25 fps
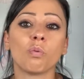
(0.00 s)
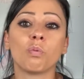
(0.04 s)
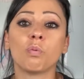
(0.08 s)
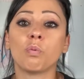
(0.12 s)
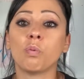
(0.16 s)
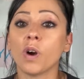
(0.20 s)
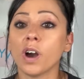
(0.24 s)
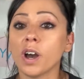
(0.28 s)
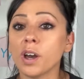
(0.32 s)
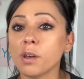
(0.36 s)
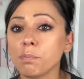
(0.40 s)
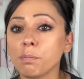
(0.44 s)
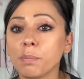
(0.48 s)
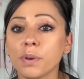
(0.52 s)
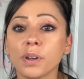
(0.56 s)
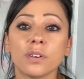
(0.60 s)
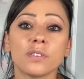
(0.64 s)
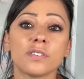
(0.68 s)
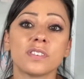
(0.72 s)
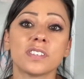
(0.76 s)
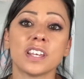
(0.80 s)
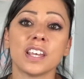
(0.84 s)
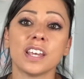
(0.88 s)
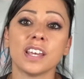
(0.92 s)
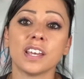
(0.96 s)
word
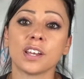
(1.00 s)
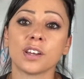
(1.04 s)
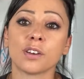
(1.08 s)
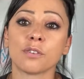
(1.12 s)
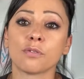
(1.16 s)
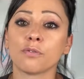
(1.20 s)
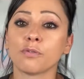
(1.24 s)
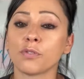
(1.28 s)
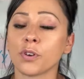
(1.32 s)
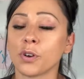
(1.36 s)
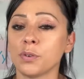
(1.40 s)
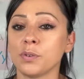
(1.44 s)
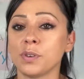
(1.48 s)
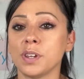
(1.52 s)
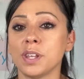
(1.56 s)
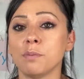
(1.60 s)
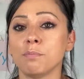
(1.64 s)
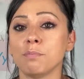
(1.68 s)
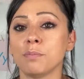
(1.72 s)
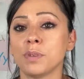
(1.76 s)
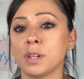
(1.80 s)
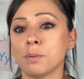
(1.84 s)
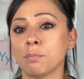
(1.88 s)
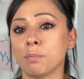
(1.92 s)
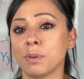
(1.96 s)
building and phoneme
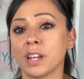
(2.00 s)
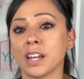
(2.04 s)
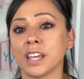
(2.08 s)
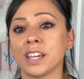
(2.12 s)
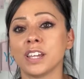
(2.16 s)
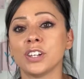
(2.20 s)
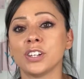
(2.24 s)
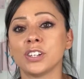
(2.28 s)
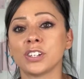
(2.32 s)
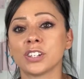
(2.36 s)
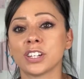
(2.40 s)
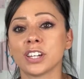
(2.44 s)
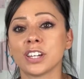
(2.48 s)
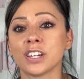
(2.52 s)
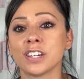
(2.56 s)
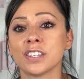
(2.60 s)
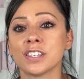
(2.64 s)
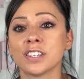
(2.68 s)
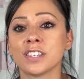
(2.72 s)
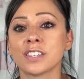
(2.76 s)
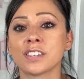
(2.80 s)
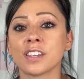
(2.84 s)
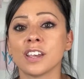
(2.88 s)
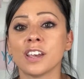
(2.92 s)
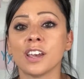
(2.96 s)

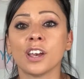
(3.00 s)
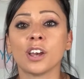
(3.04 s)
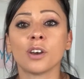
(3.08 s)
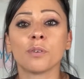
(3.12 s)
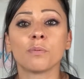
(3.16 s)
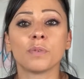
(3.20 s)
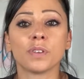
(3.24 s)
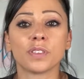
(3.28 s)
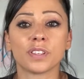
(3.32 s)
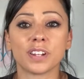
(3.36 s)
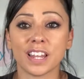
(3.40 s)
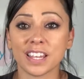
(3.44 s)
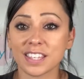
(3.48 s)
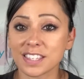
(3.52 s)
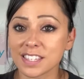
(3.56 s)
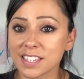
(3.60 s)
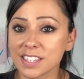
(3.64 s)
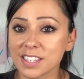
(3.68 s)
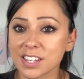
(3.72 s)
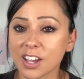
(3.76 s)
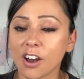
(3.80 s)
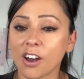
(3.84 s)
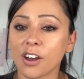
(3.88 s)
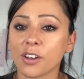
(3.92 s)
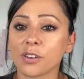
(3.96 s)
manipulations with letter
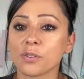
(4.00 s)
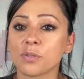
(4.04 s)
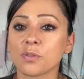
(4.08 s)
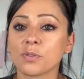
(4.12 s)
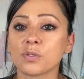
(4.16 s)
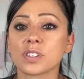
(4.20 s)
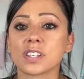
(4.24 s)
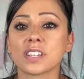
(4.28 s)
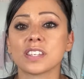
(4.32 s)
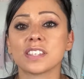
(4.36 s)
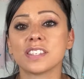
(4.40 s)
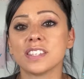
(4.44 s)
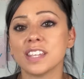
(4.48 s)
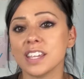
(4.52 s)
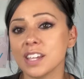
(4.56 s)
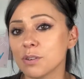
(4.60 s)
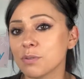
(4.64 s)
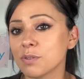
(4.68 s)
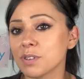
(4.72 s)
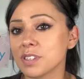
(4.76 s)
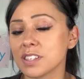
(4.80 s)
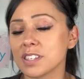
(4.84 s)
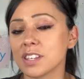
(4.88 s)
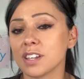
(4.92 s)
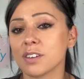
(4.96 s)
tiles,
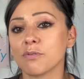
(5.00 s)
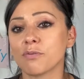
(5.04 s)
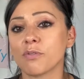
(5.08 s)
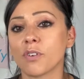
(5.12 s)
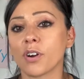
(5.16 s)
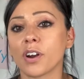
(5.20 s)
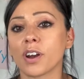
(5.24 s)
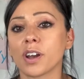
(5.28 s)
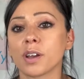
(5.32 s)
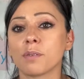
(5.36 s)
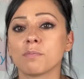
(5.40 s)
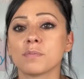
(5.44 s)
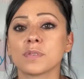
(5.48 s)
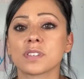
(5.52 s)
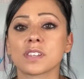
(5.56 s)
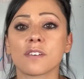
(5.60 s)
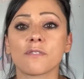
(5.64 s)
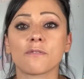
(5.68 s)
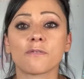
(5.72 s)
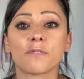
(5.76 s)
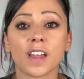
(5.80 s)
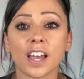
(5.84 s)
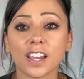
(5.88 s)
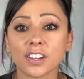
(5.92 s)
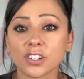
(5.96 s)
sequencing rhymes,
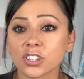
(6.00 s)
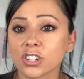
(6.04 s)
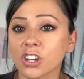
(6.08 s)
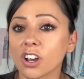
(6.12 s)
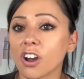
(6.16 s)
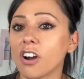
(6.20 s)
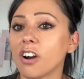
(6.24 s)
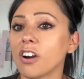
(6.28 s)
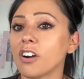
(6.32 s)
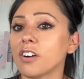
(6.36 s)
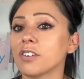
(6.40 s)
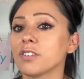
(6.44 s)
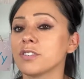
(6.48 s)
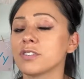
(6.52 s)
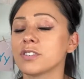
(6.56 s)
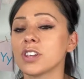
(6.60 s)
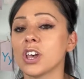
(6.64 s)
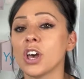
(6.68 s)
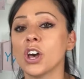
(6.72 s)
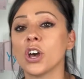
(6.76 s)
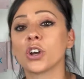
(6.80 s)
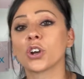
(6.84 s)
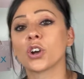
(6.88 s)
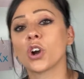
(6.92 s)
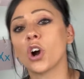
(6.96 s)
flashcards,
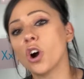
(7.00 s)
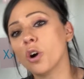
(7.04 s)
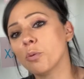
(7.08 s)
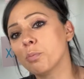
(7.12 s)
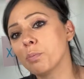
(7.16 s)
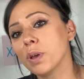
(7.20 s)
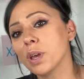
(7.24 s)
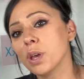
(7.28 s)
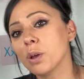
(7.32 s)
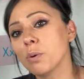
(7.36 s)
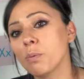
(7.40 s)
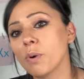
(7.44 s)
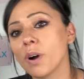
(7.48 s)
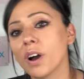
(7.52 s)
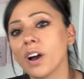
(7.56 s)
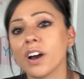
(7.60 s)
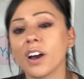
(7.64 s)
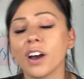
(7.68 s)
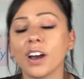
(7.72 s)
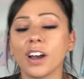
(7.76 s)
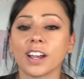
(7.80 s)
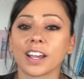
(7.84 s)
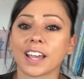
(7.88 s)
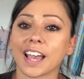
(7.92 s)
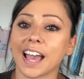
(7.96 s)
copy
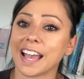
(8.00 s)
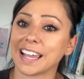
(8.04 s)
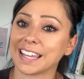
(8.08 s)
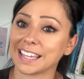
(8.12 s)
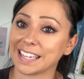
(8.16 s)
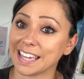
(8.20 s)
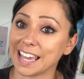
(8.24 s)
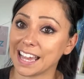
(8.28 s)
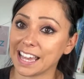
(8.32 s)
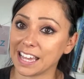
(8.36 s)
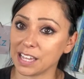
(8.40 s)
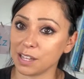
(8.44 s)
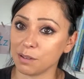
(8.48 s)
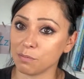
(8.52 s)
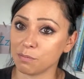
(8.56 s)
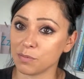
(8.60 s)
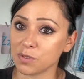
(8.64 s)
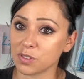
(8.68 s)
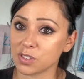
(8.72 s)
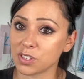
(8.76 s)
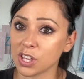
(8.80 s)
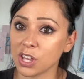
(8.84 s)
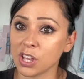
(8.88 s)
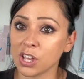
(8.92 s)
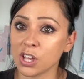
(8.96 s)
work and
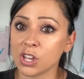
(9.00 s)
games.